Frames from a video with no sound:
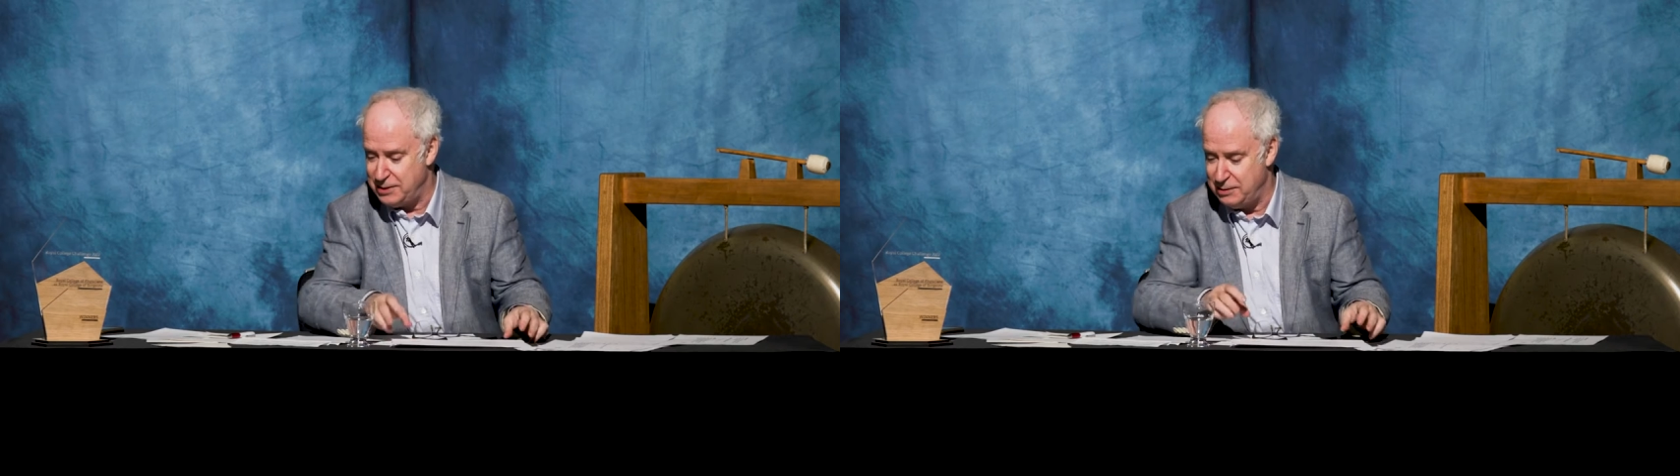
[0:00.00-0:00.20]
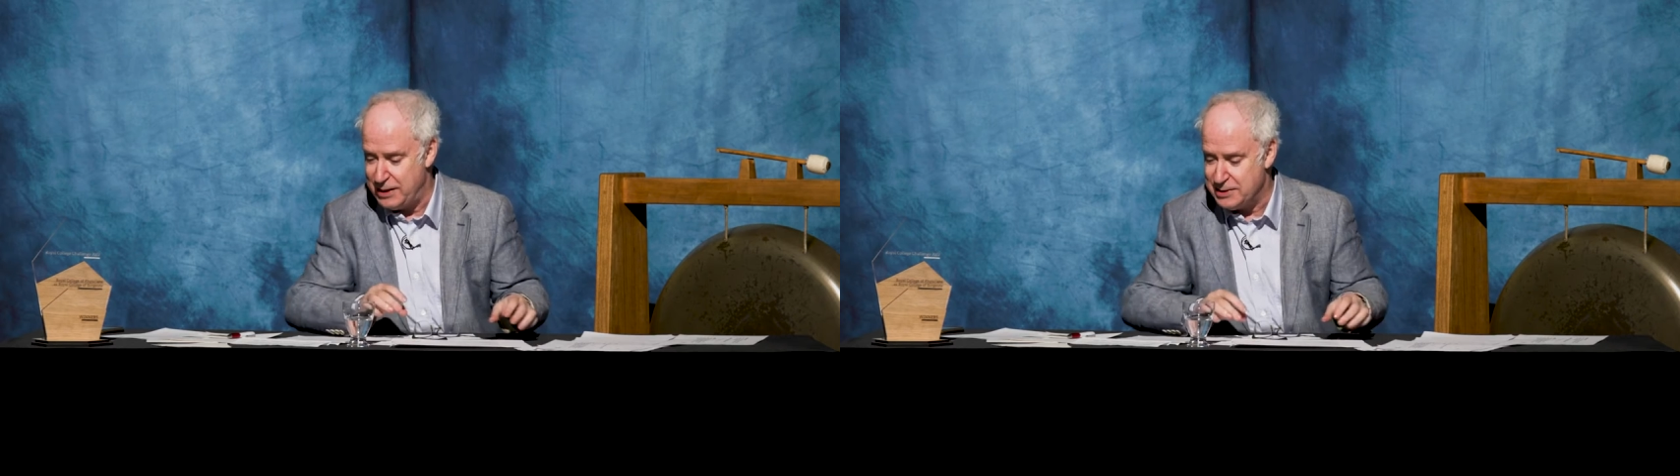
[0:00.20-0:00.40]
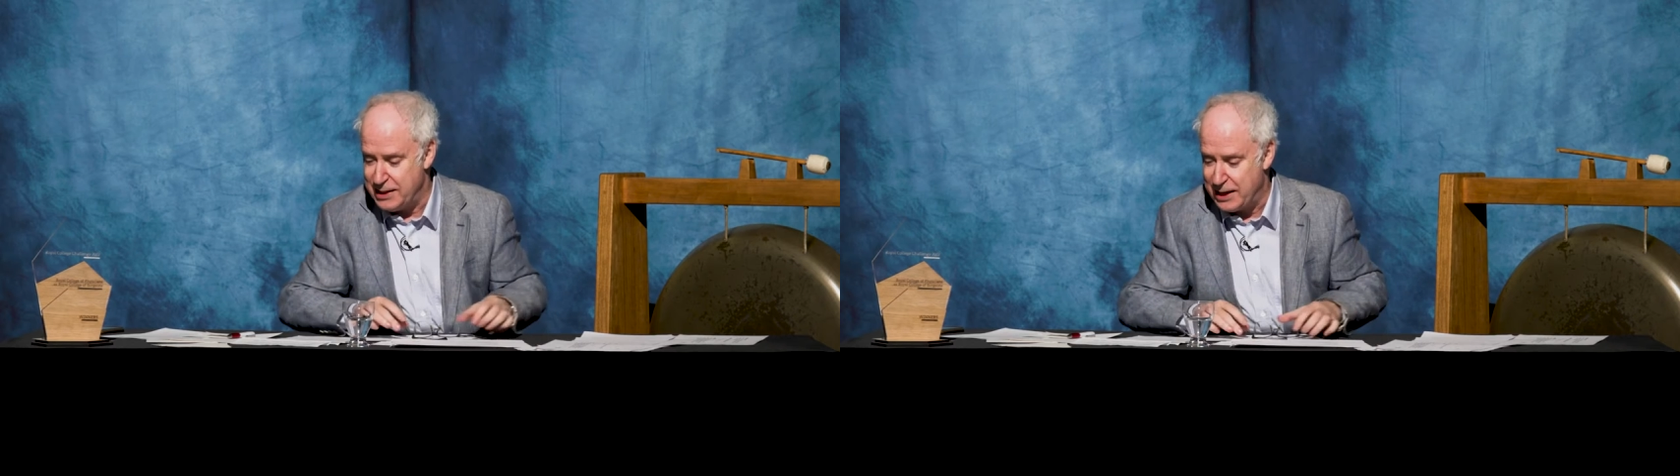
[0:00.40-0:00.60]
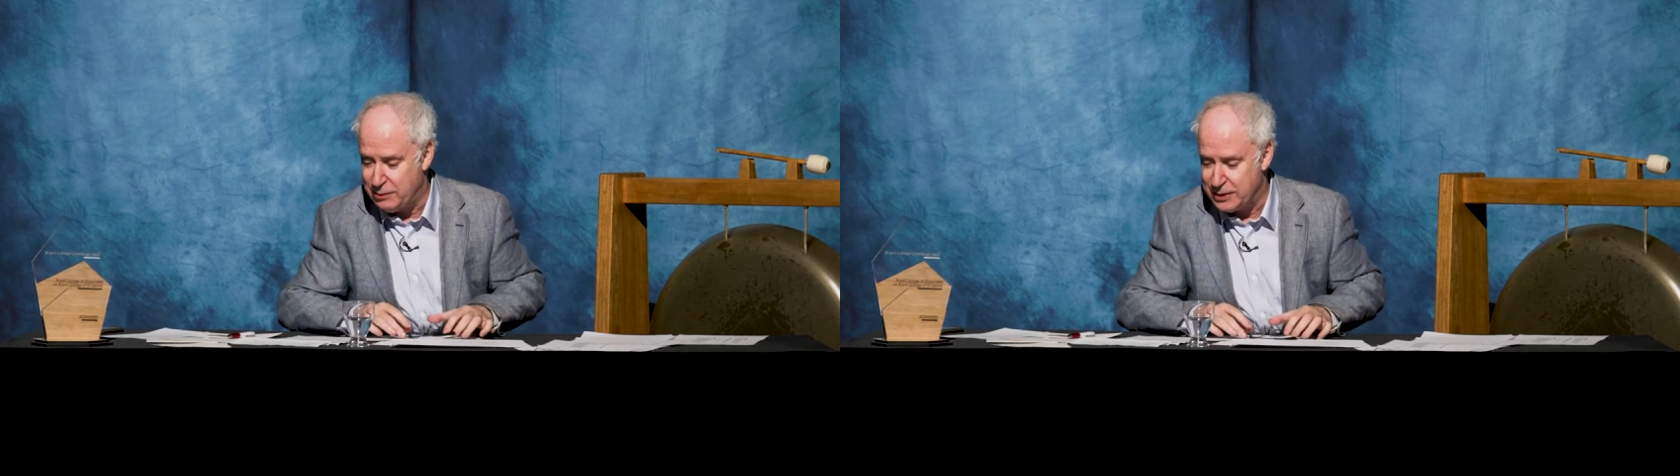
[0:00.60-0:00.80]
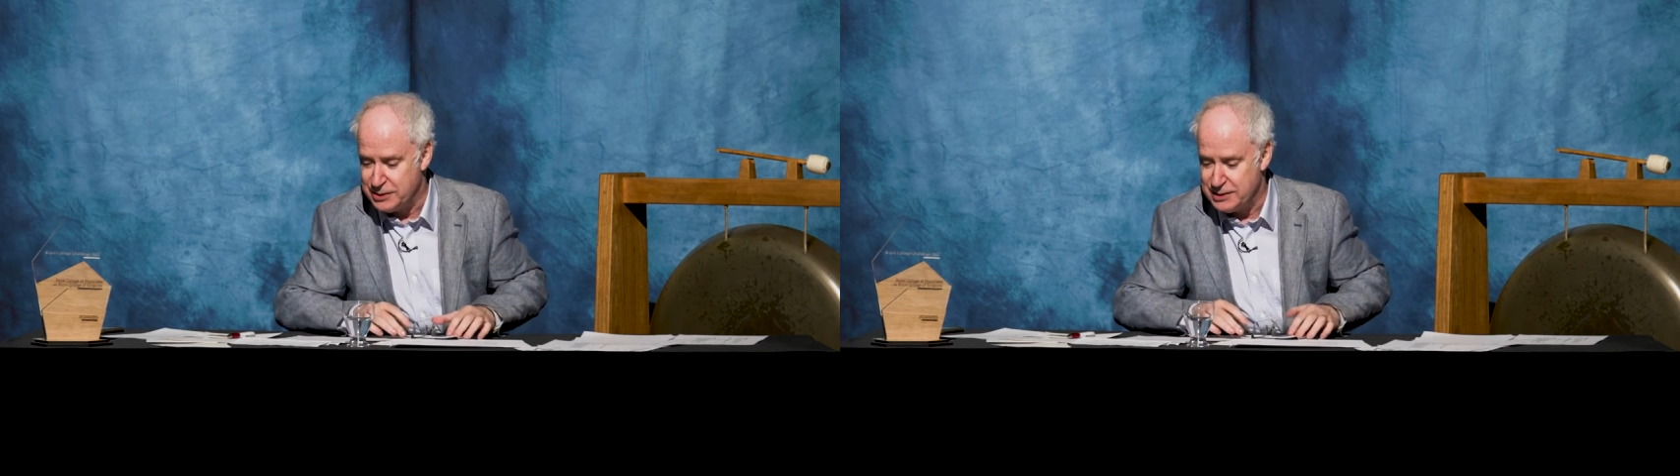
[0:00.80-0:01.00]
to internet
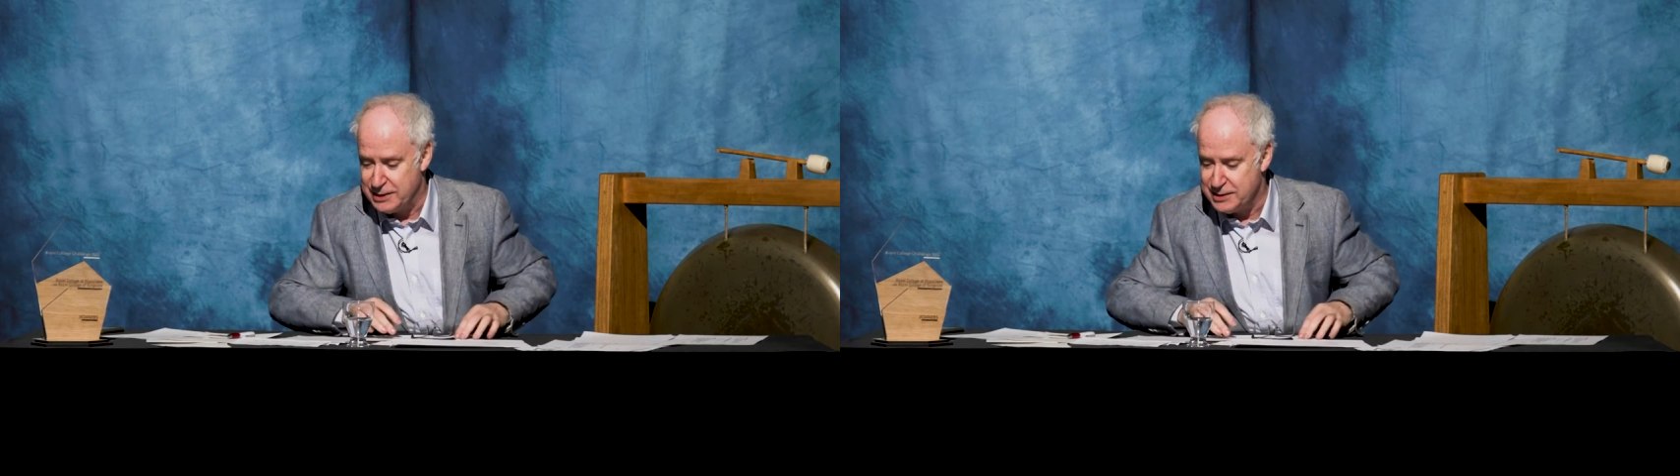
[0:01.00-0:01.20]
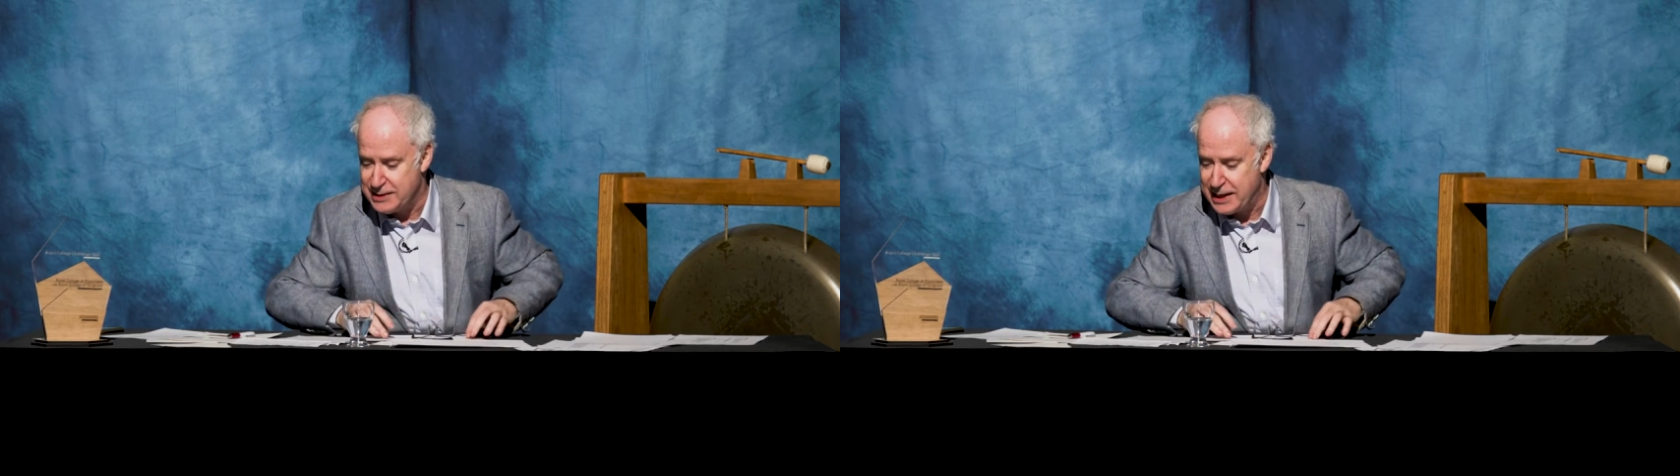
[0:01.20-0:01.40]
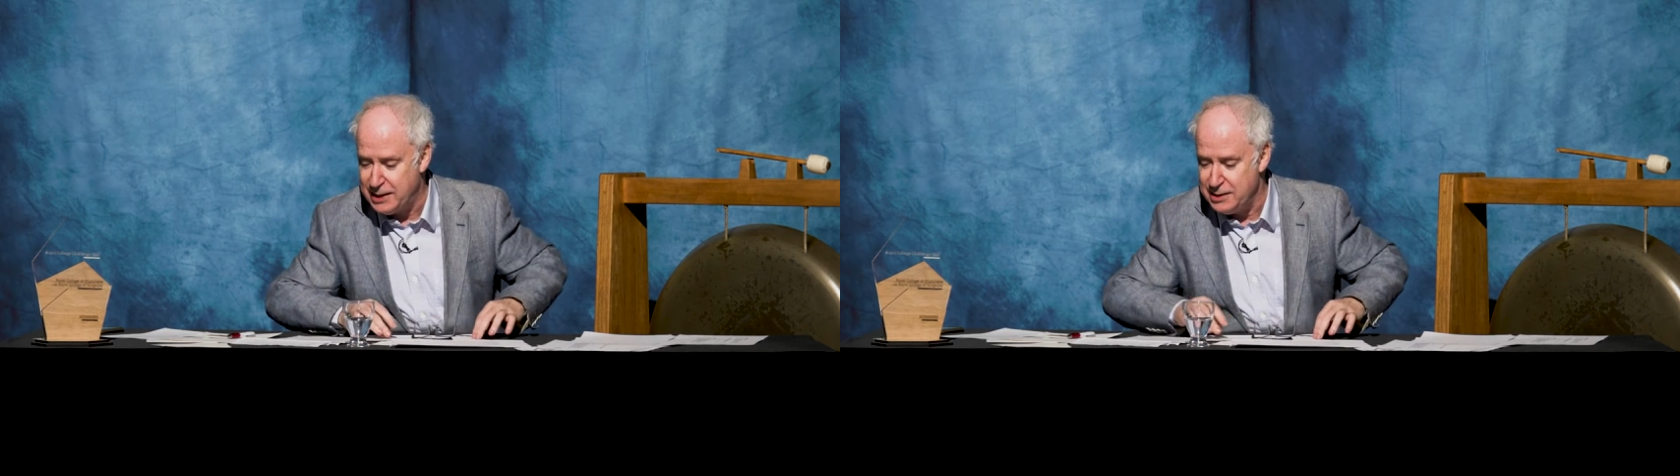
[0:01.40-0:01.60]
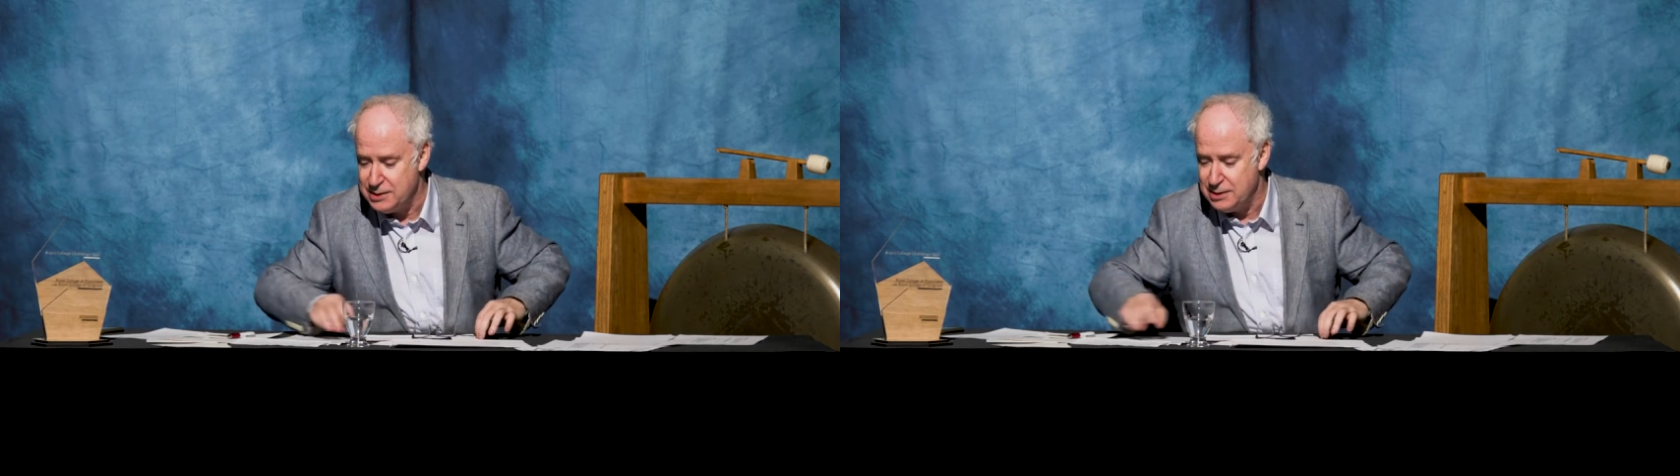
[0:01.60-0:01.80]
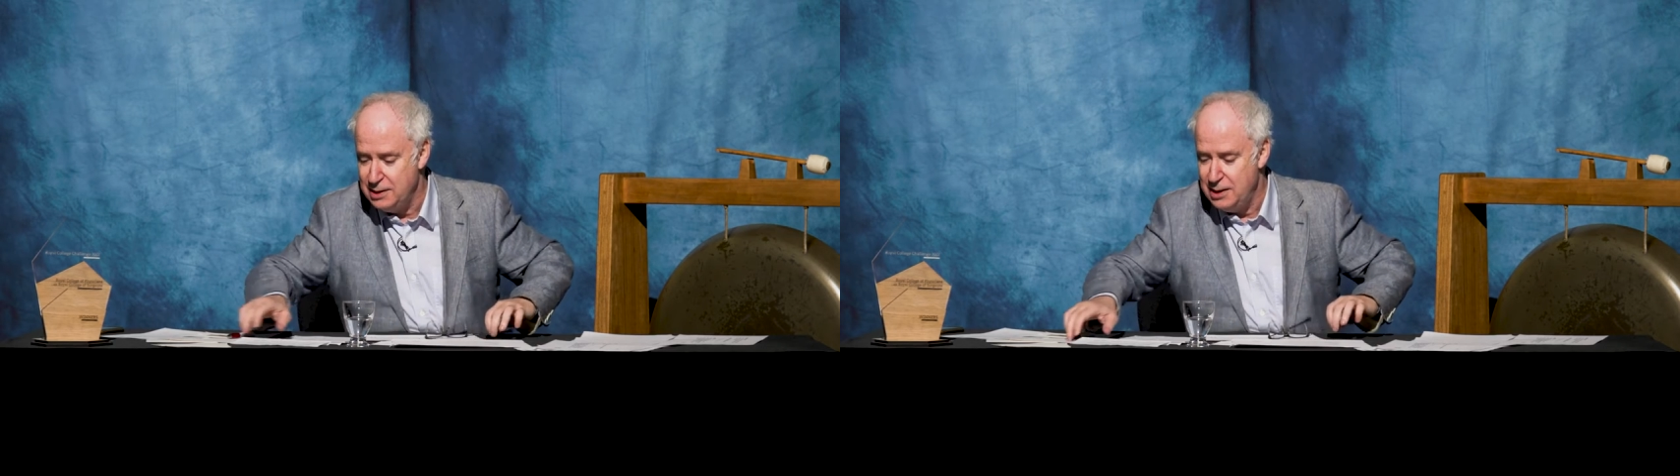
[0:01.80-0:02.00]
questions in a second.